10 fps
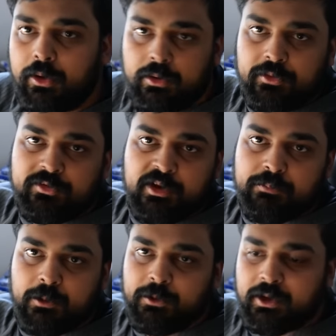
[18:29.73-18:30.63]
you know, the same
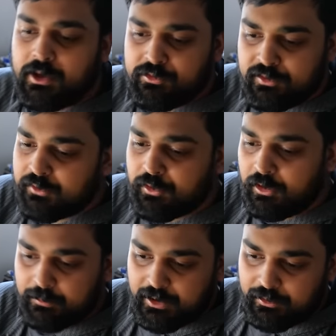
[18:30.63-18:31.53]
publication that's
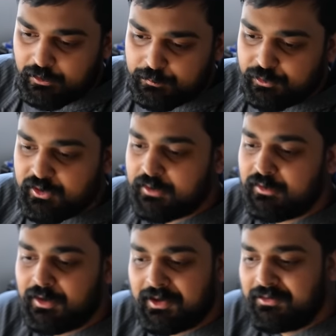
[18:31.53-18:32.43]
all about, you know,
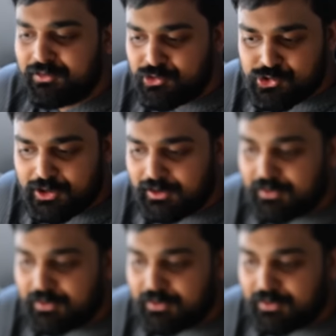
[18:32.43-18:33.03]
protecting kids and shit.